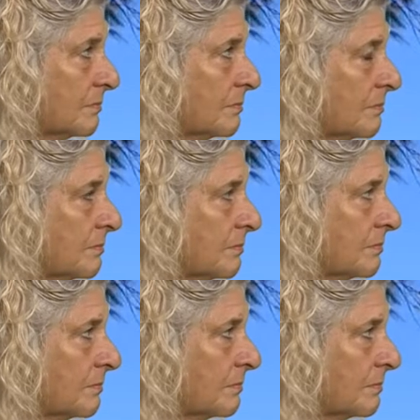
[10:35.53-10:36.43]

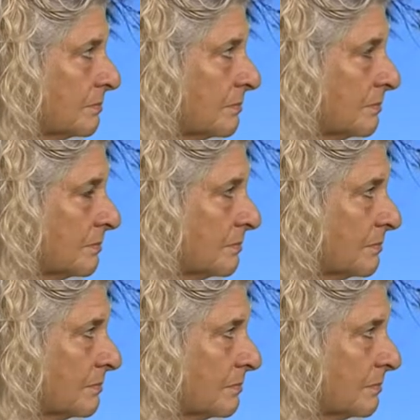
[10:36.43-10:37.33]

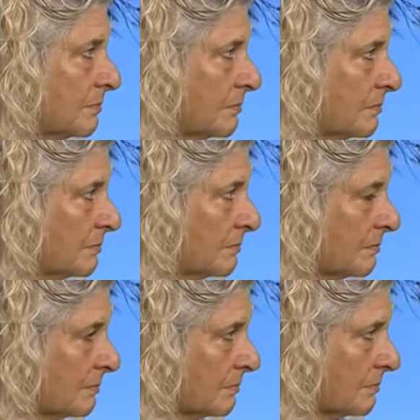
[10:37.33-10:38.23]

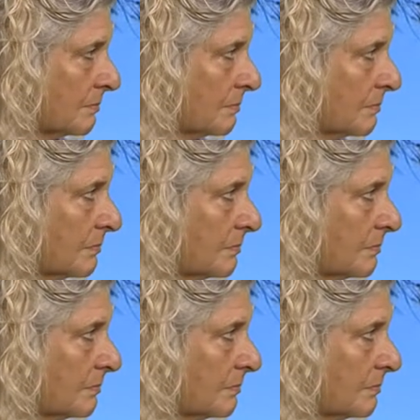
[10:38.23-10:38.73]
No words are spoken by the person on screen.